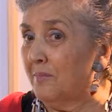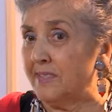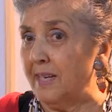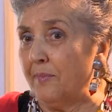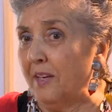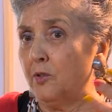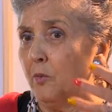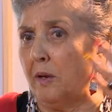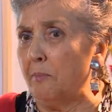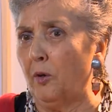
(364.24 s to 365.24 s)
something to
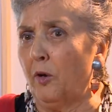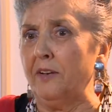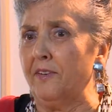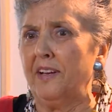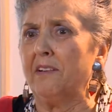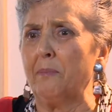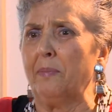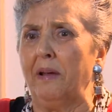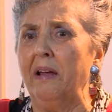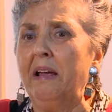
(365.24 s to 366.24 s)
employ in
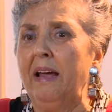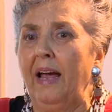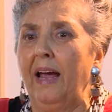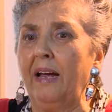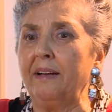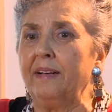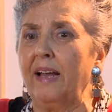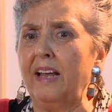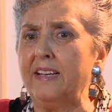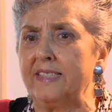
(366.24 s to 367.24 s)
therapy, and
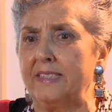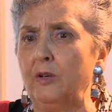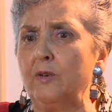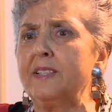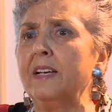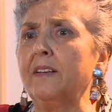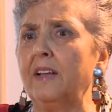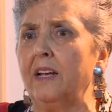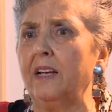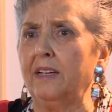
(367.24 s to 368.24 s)
he's losing
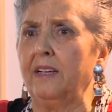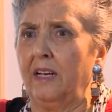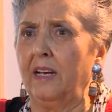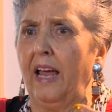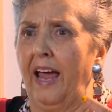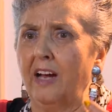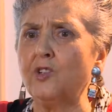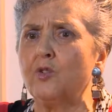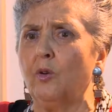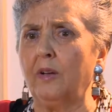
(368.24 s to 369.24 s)
the
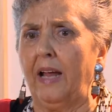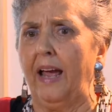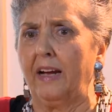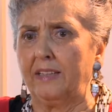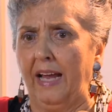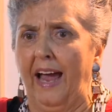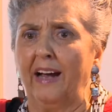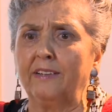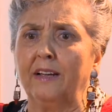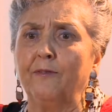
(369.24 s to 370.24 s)
actual
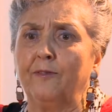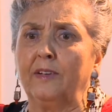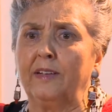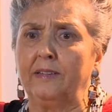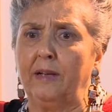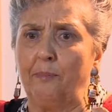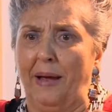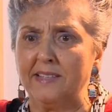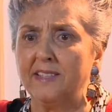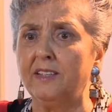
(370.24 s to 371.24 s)
active
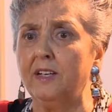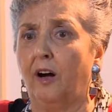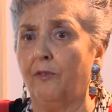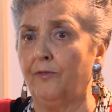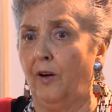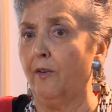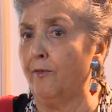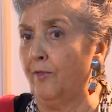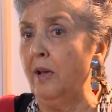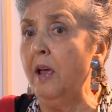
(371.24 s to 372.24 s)
capacity
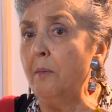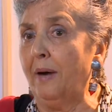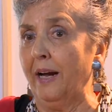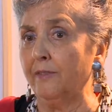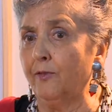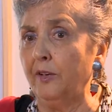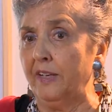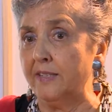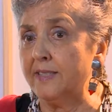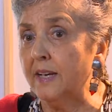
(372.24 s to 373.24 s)
of
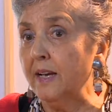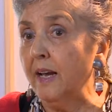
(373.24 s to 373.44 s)
mindfulness